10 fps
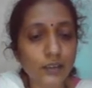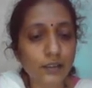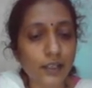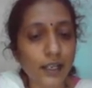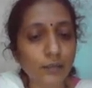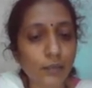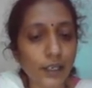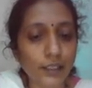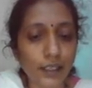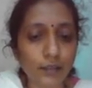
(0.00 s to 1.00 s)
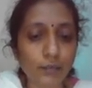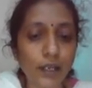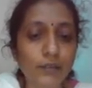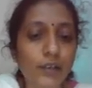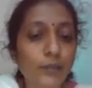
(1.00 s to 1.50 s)
10 by 10 by
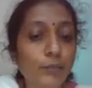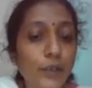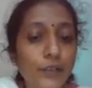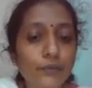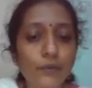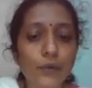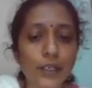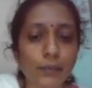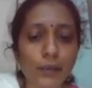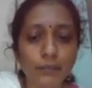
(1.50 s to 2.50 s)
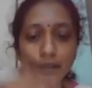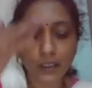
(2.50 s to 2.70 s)
1.4 mm,